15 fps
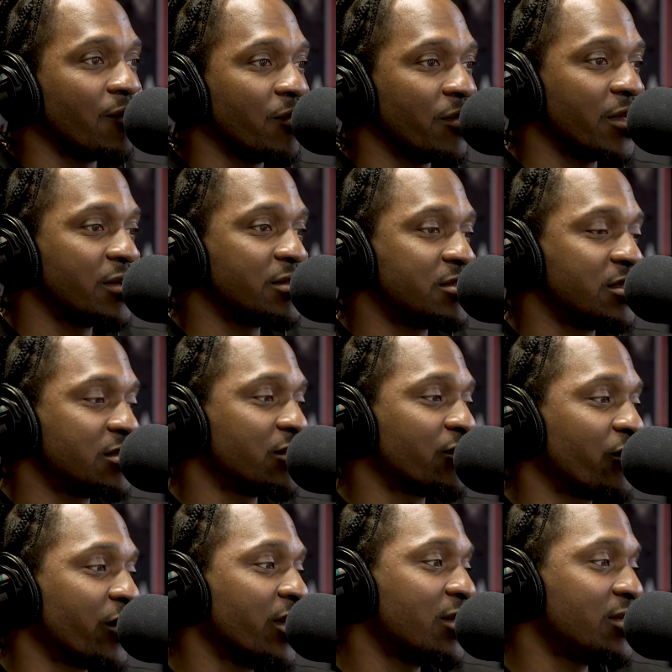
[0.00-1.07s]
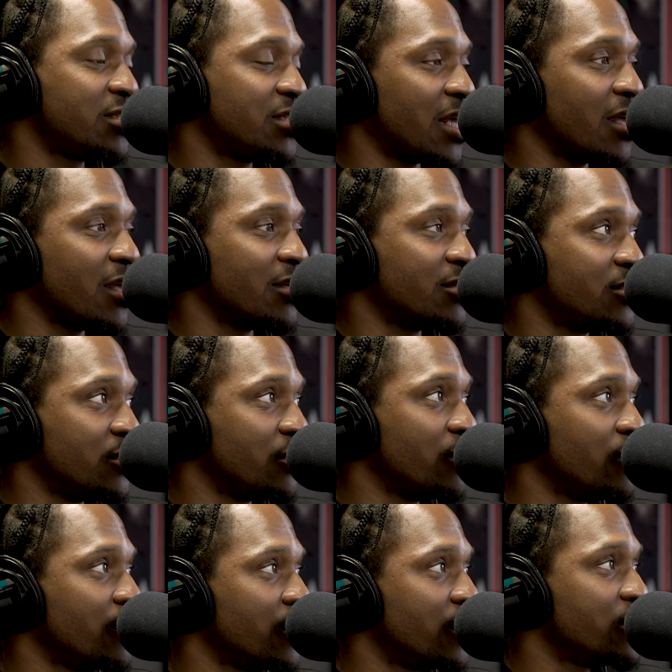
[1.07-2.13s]
there's just a real estate issue,
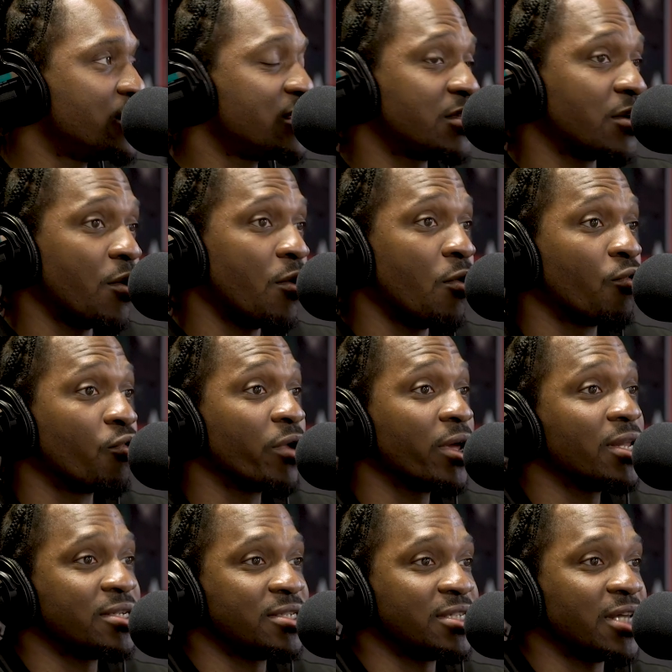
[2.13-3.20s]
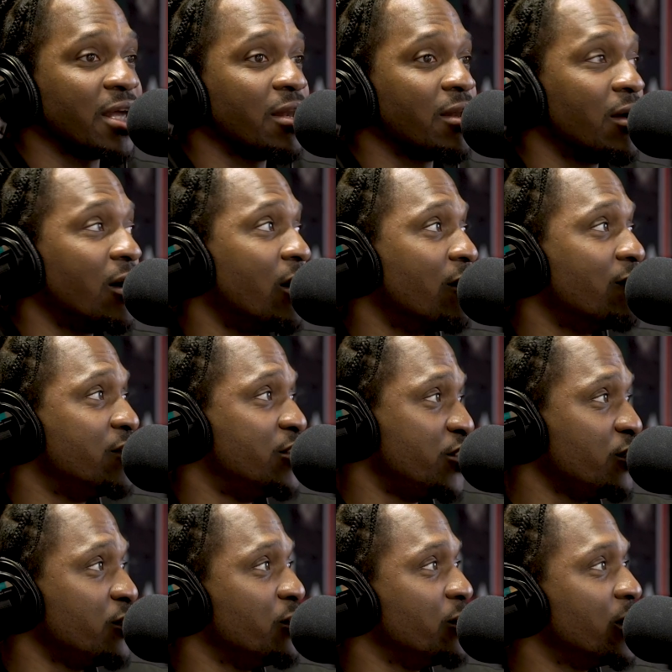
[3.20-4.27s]
just the whole real estate of
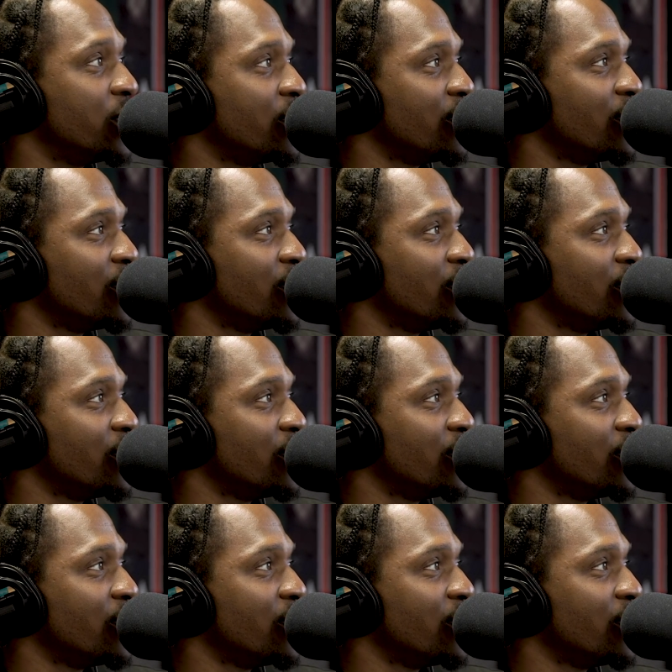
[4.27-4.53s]
June,